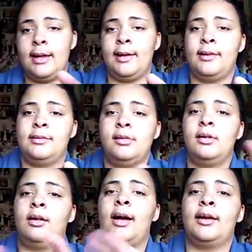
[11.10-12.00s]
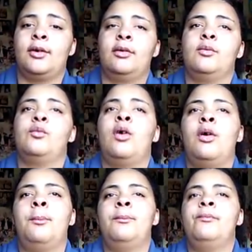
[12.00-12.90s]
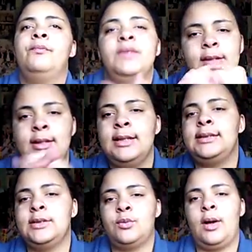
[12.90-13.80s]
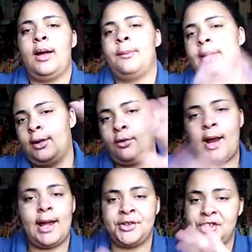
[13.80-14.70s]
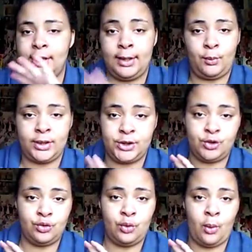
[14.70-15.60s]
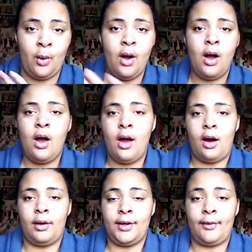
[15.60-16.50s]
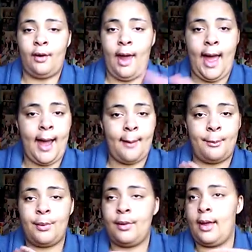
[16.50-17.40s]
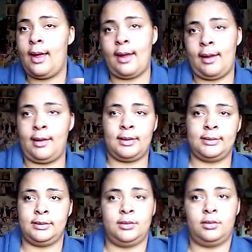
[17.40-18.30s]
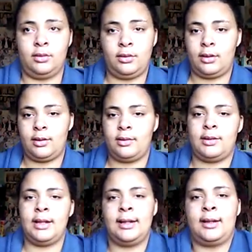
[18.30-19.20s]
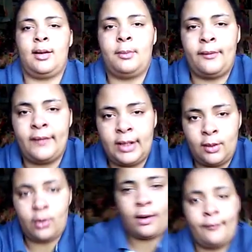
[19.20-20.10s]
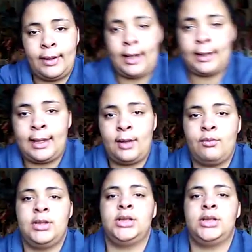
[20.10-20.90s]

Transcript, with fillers: it kind of, well, this is what happened, it crashed and it went to another app and then it cut my video off and I can't